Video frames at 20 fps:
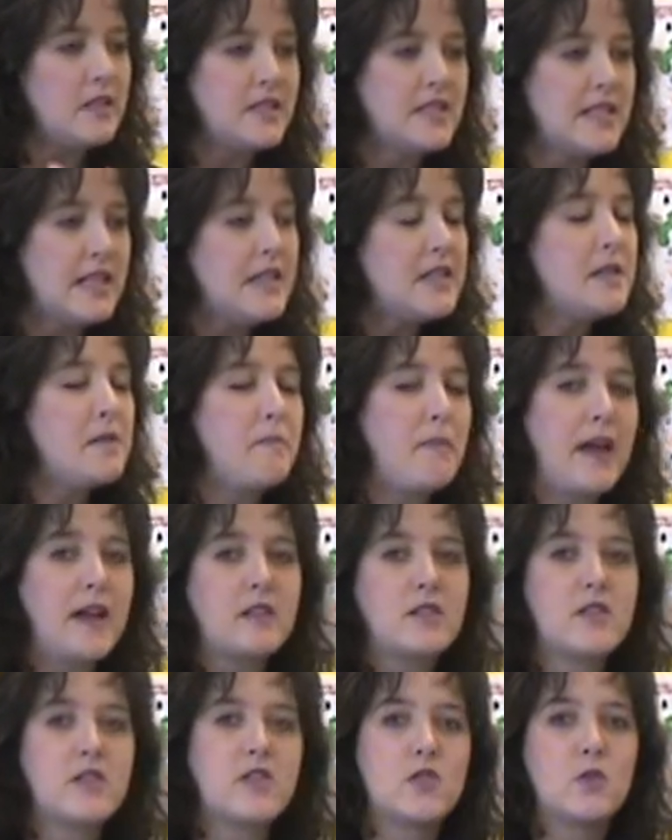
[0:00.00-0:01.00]
send it
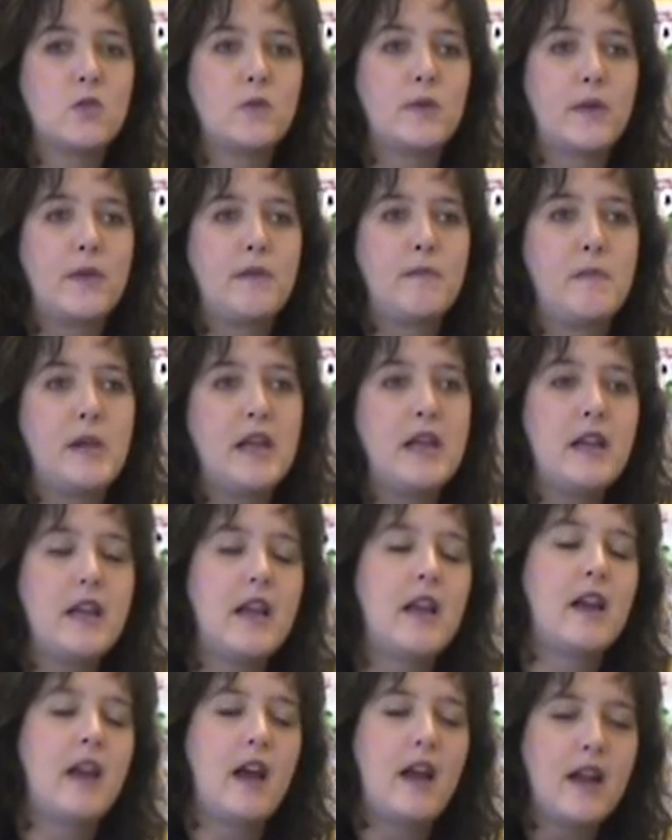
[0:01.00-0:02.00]
back to school with me,
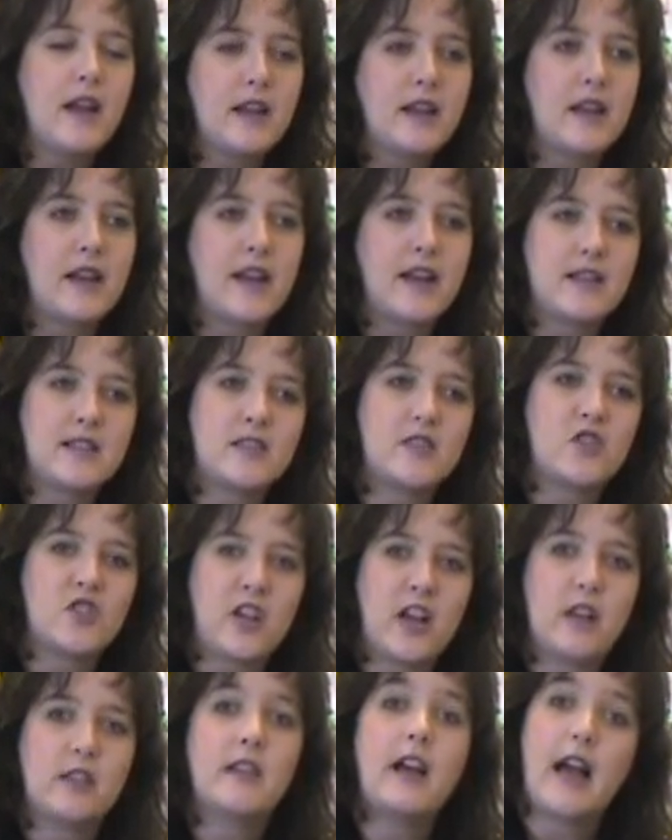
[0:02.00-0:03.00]
and I can ask the
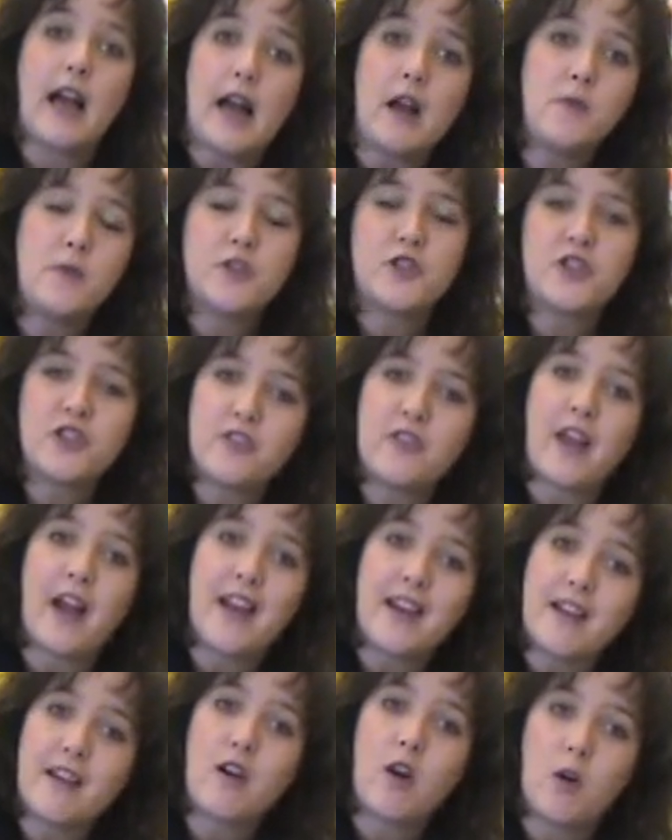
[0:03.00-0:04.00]
child, how was your
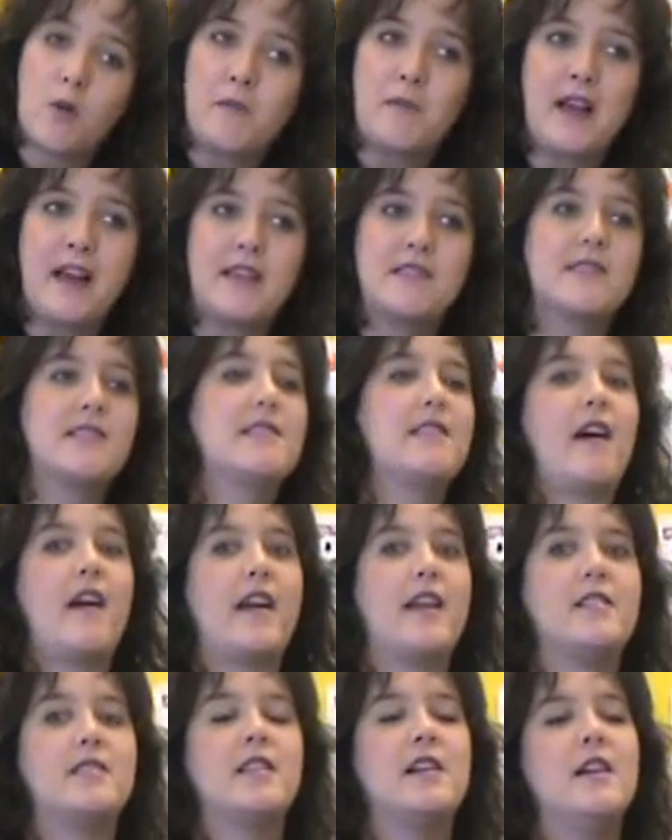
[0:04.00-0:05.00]
night at home last
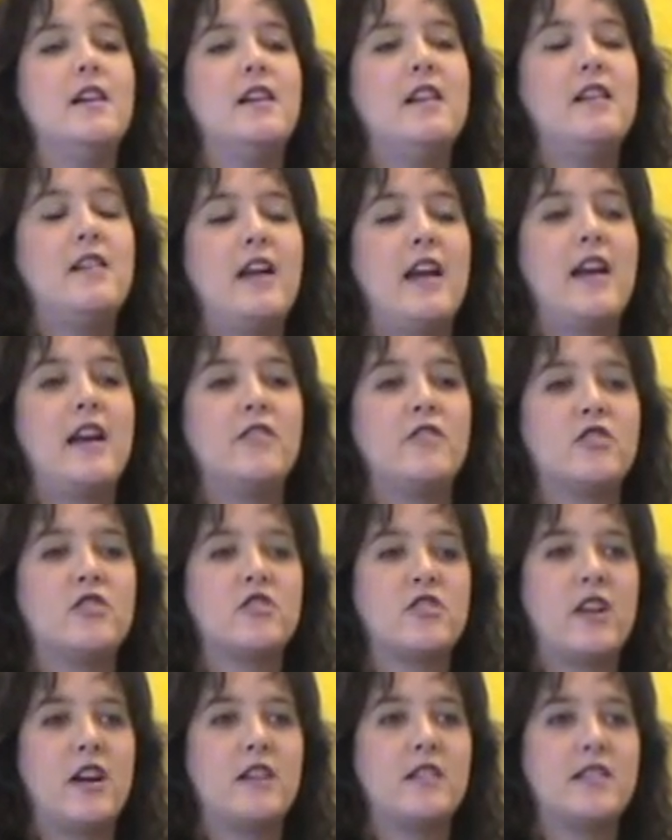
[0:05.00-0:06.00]
night? And your
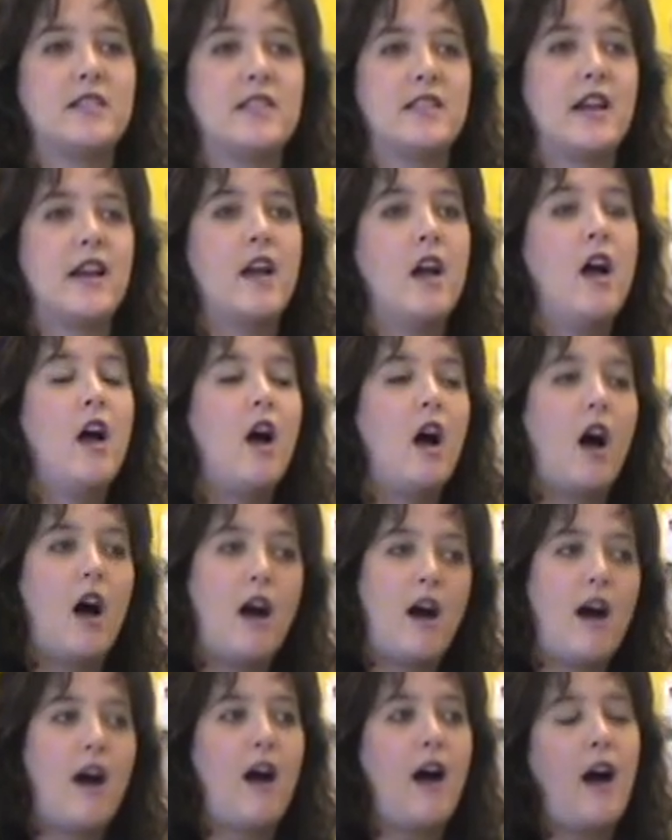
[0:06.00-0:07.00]
child can say,
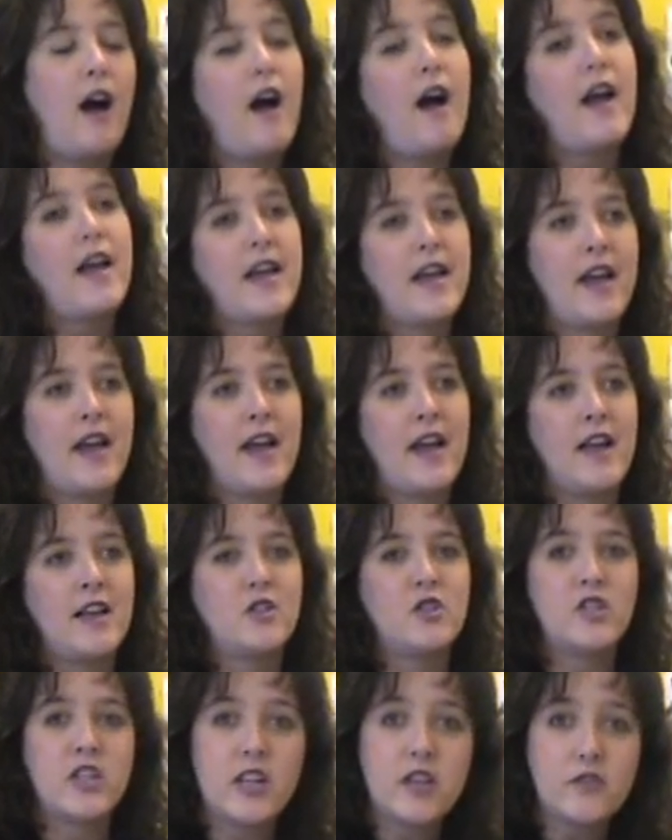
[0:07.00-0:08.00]
I
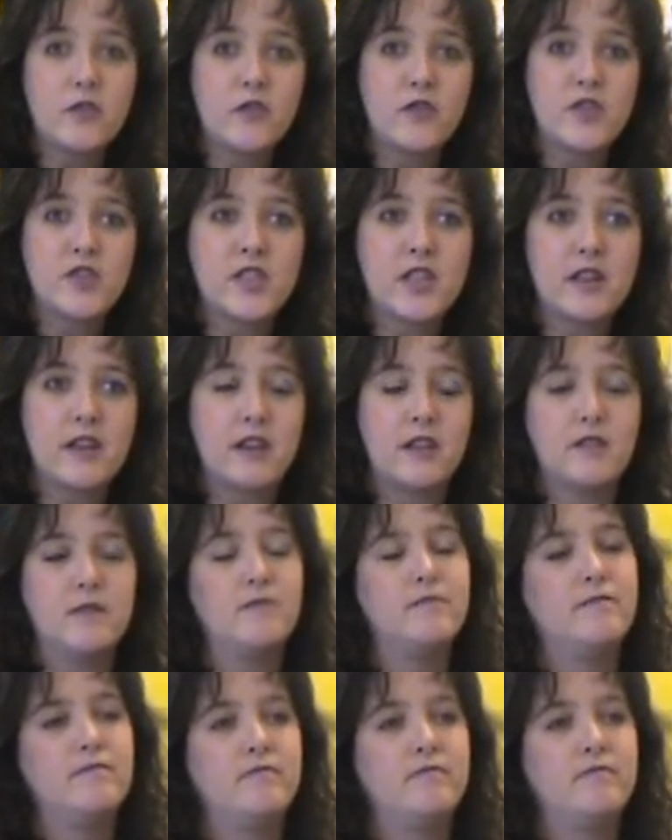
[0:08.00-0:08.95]
had chicken for dinner.